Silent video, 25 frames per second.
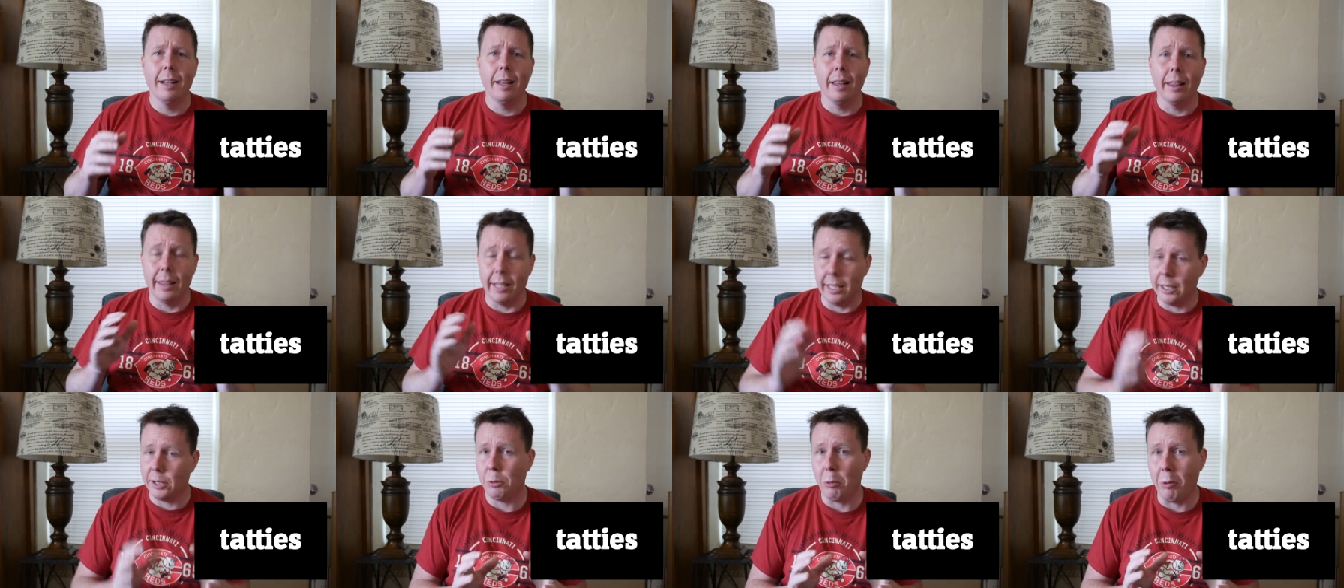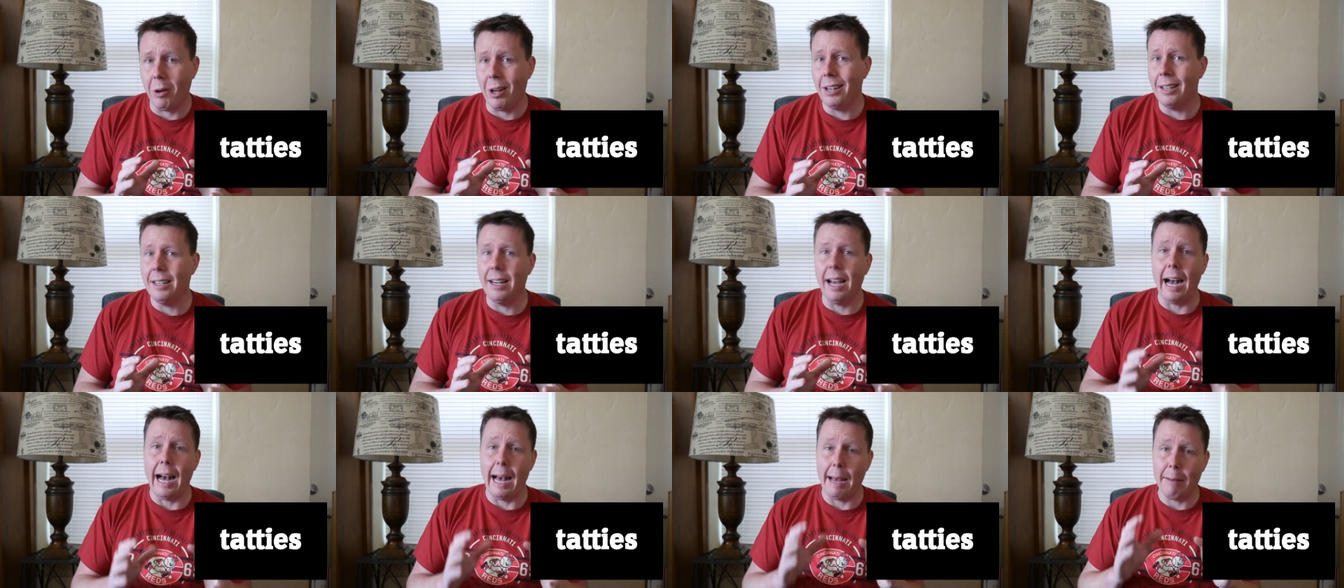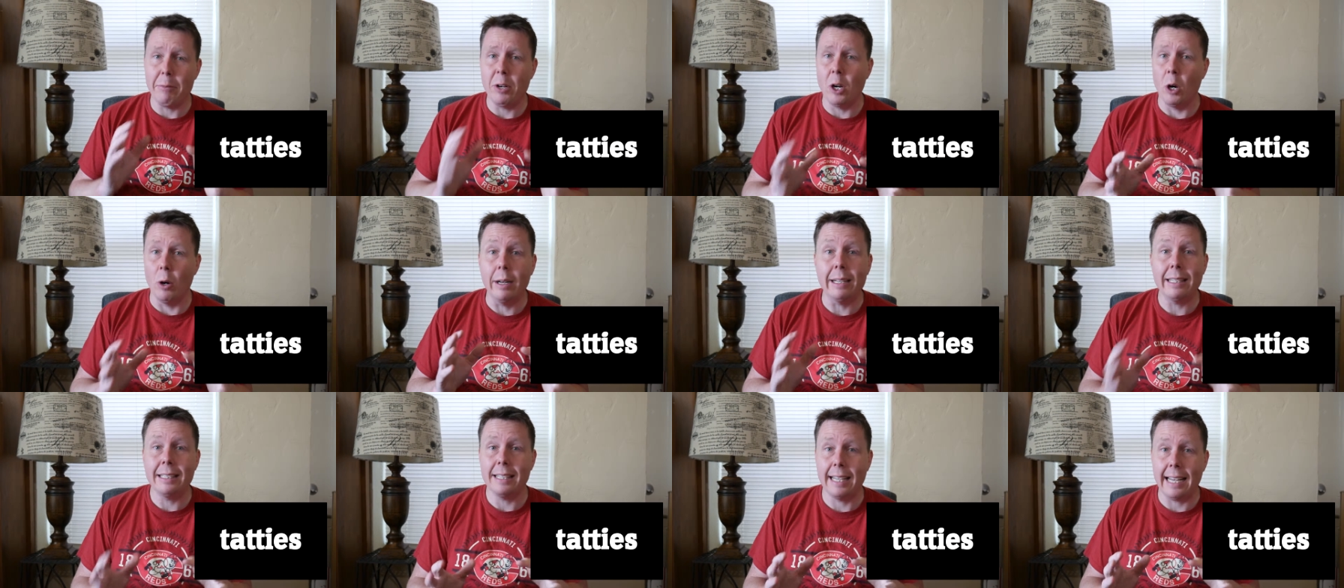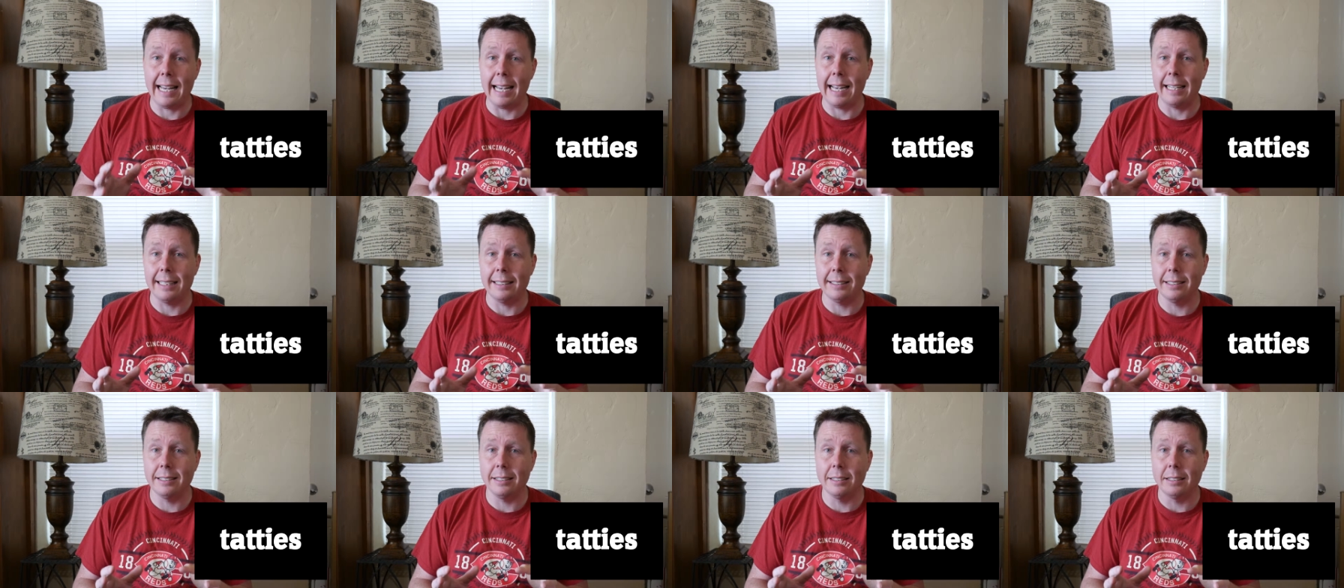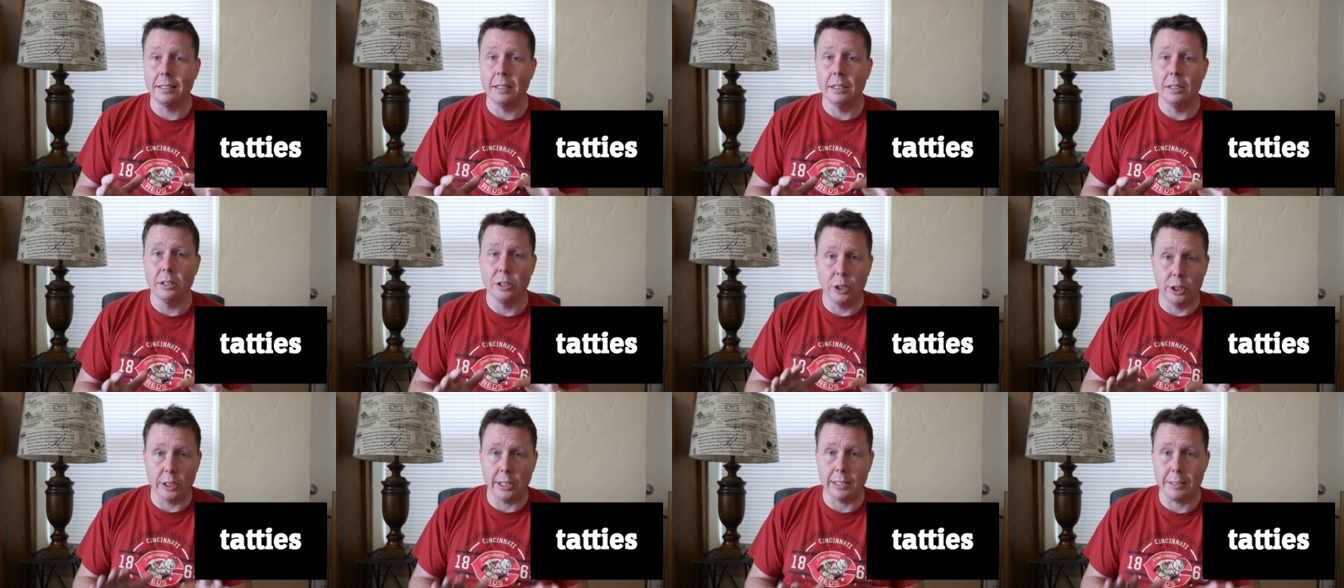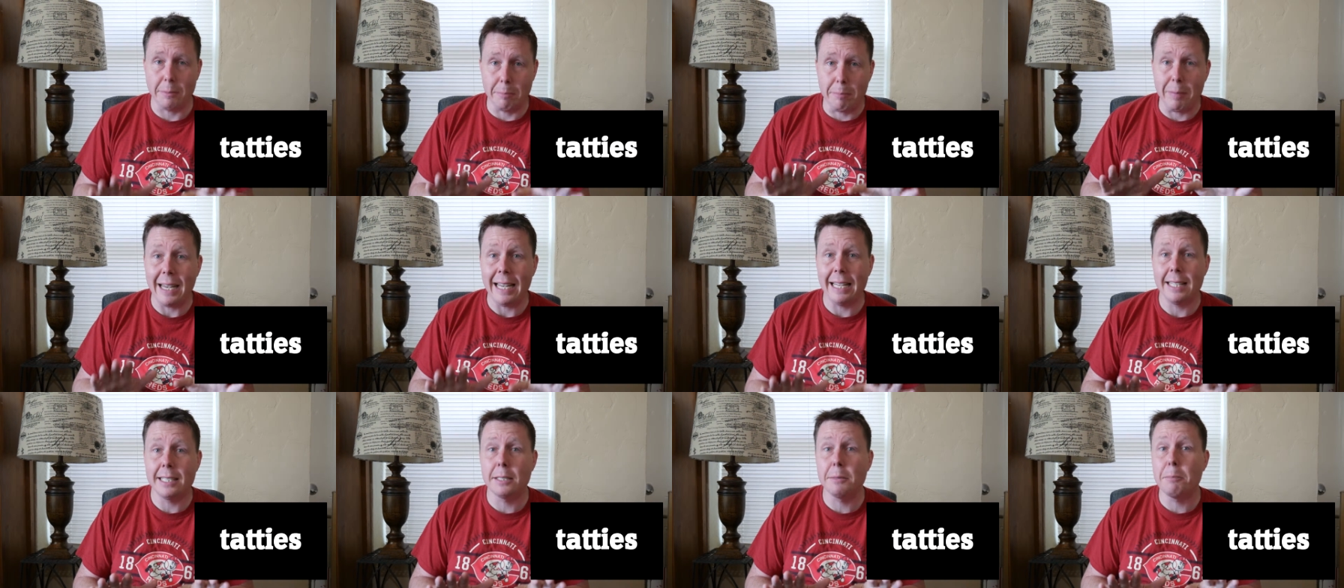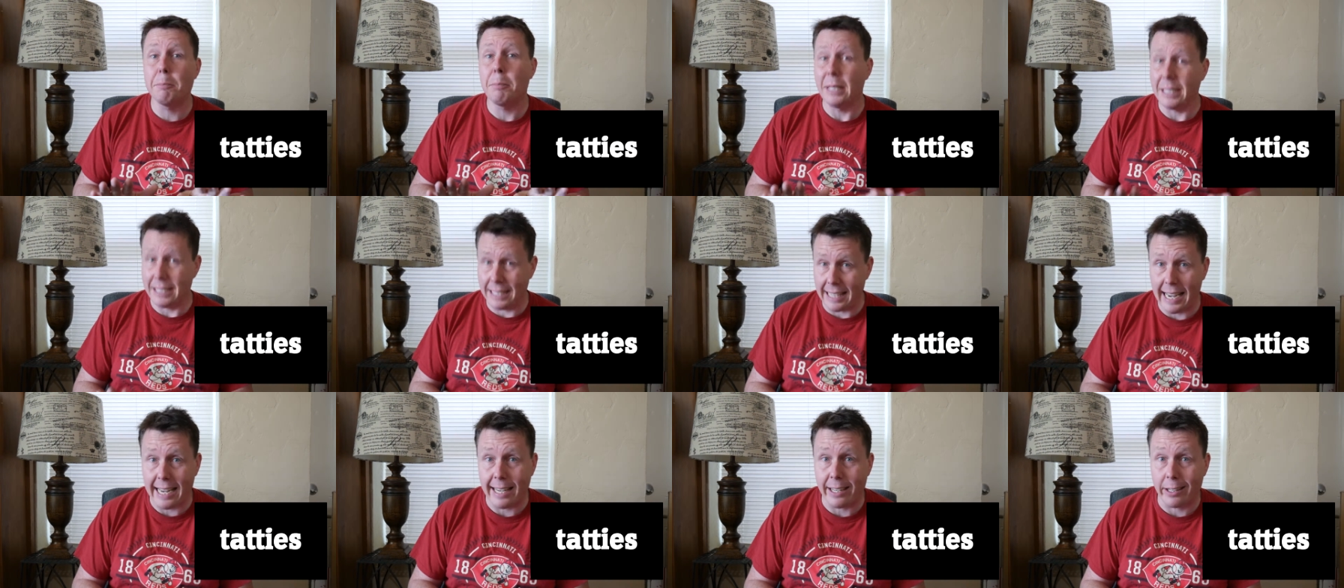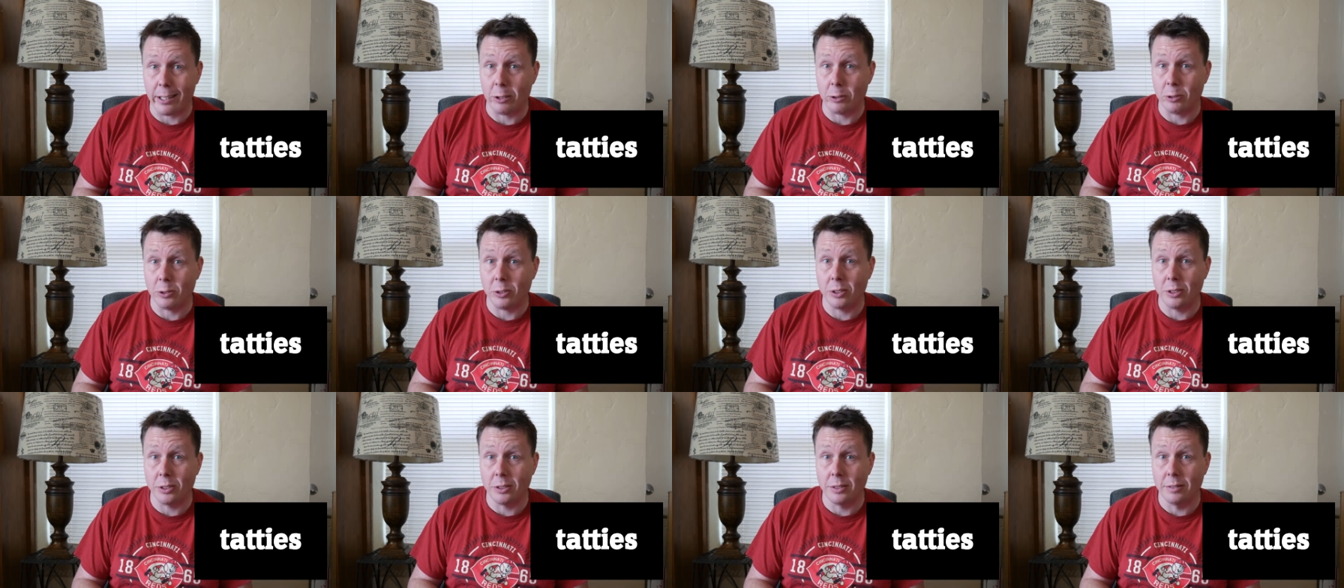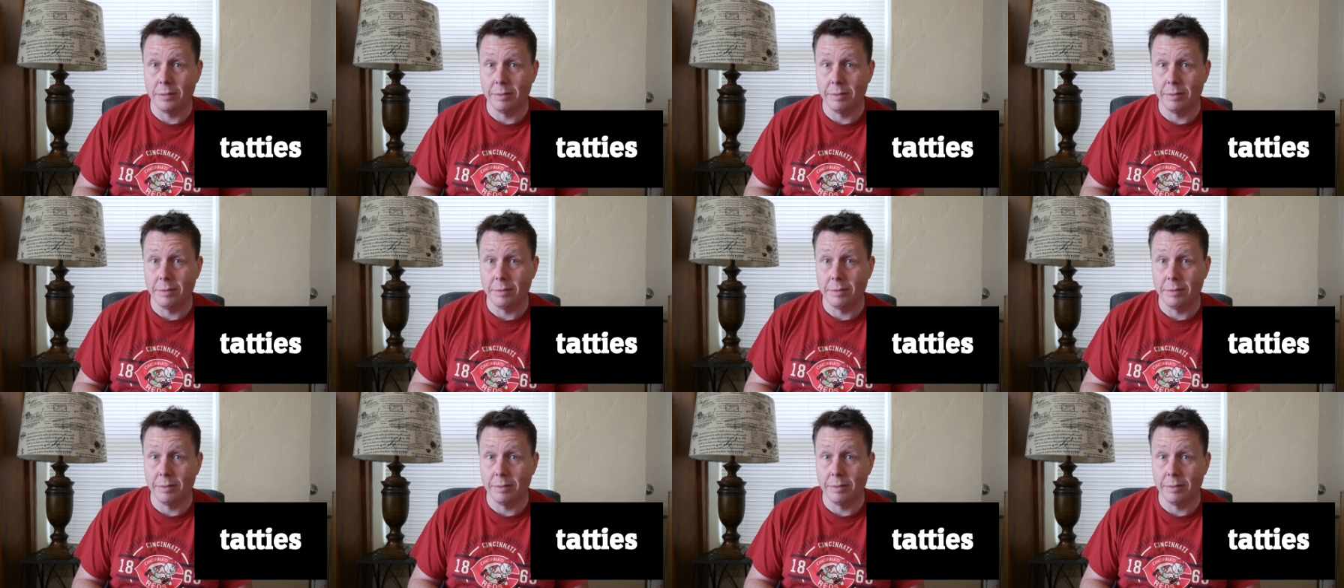This one, I'm going to guess, just means potatoes.